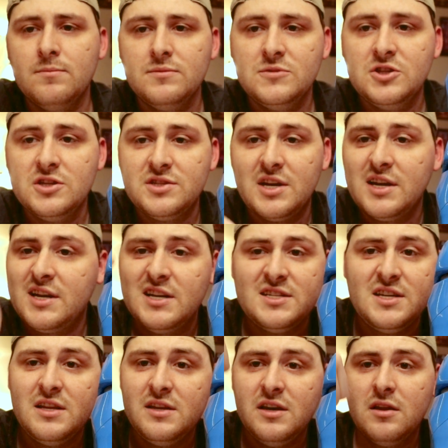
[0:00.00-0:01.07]
just like I
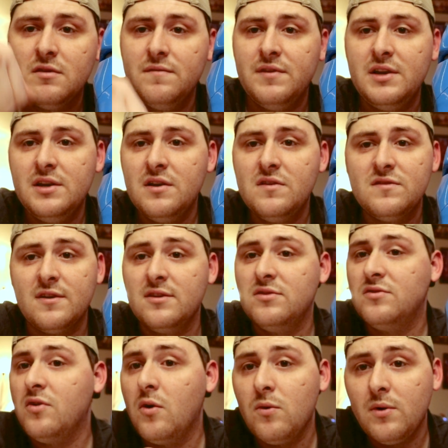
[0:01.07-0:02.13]
said in the other videos, I
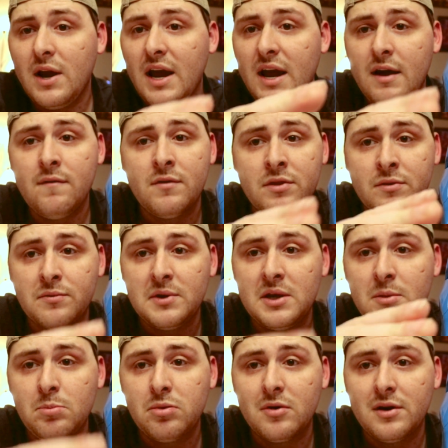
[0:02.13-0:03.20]
don't have a
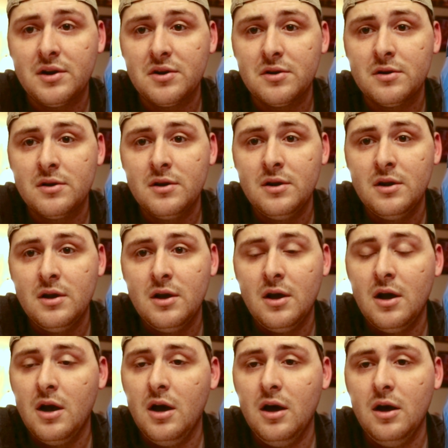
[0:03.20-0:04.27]
3D printer.
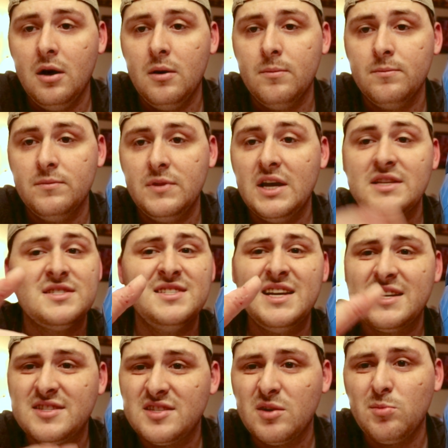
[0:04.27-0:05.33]
That's
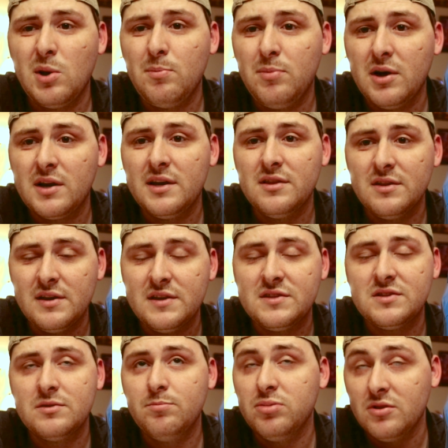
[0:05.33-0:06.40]
next on my bucket
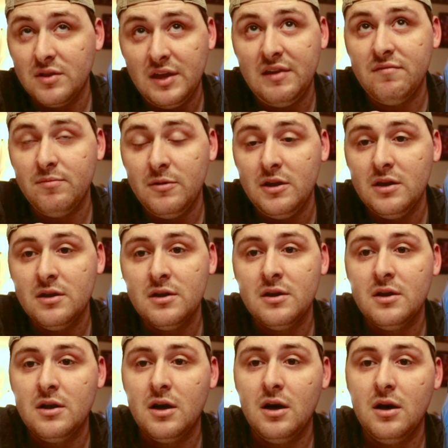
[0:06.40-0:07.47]
list, believe me.
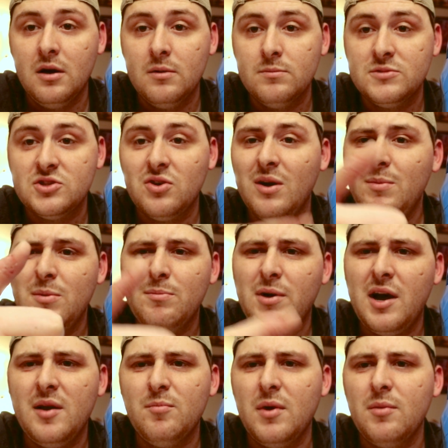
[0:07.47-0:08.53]
So I've been
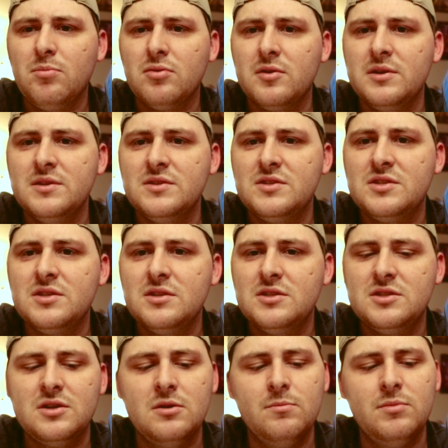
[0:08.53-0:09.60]
buying my
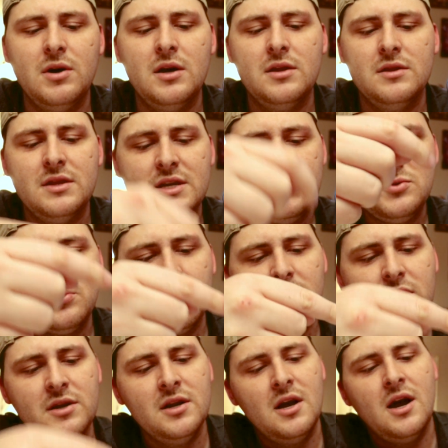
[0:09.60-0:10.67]
prints. But this
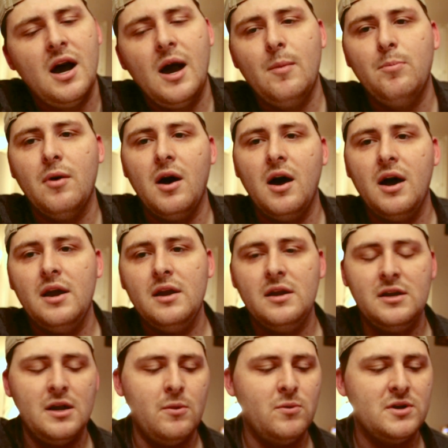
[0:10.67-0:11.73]
one I bought,
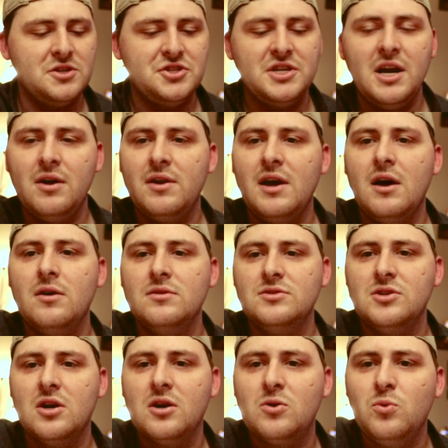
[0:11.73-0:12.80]
and I want to shout out
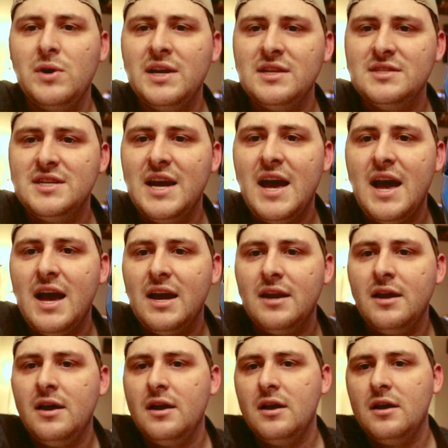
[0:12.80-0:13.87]
Darkwing
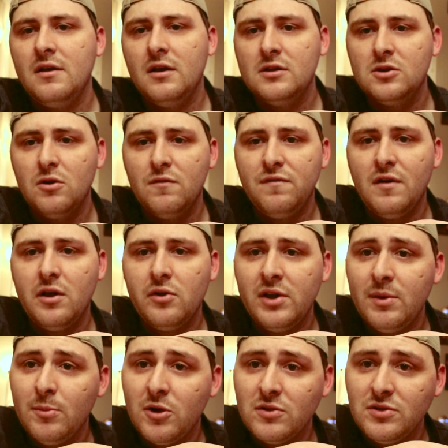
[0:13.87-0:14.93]
Dad. Go follow
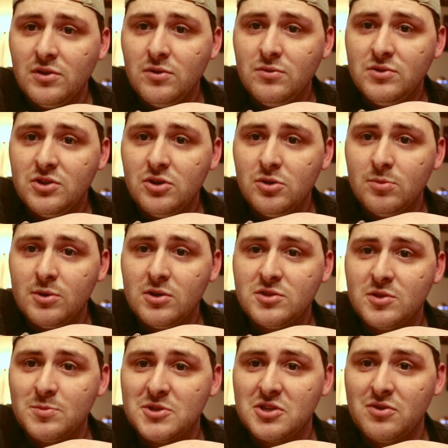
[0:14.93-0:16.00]
him on YouTube. Go
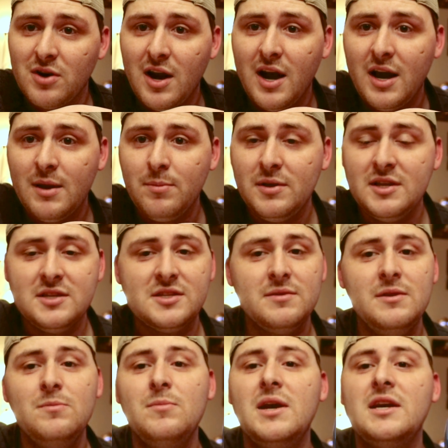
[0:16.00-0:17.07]
subscribe.
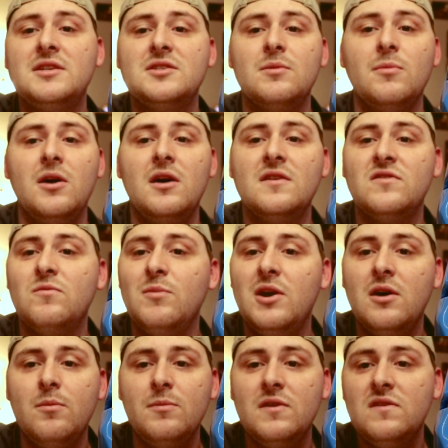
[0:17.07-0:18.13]
He makes some awesome
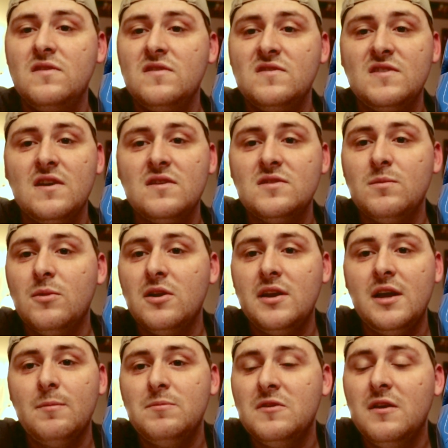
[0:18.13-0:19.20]
helmets. He sells them on
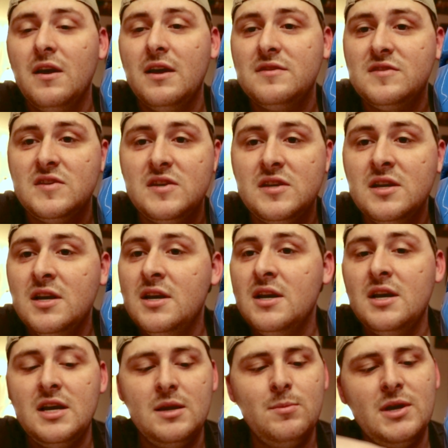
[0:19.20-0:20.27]
Etsy.
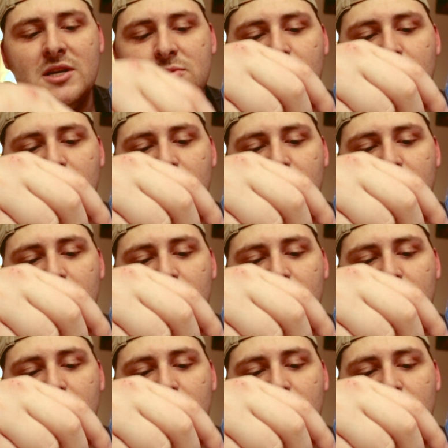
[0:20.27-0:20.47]
He makes